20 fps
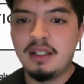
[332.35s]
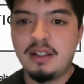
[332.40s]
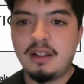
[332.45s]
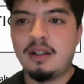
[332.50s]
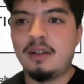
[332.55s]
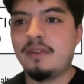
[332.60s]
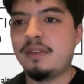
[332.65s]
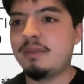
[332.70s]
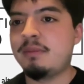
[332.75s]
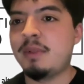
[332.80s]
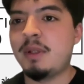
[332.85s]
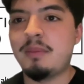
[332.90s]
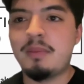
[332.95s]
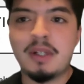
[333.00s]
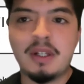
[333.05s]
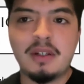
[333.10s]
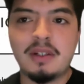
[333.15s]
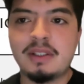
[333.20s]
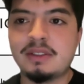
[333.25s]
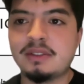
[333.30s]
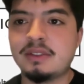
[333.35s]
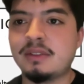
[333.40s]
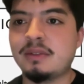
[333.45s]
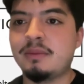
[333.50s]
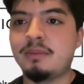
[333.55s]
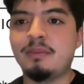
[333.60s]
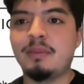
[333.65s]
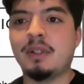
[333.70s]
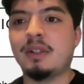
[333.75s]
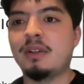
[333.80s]
off than my parents or
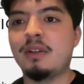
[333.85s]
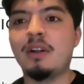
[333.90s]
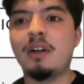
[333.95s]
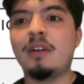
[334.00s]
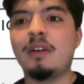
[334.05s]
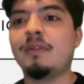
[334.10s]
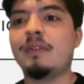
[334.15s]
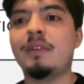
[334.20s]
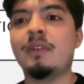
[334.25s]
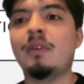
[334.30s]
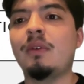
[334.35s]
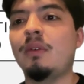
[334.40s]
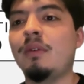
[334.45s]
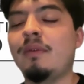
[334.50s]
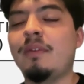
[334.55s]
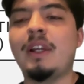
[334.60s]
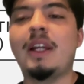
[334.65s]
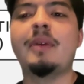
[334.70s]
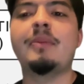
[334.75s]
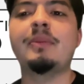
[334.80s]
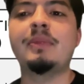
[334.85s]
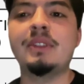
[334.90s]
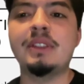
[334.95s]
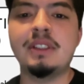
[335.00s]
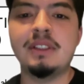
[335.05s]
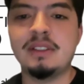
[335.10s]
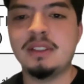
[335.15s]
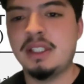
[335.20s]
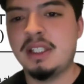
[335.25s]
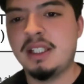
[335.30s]
better off in the whole
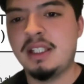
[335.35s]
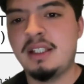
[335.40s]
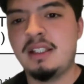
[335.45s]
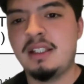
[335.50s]
family.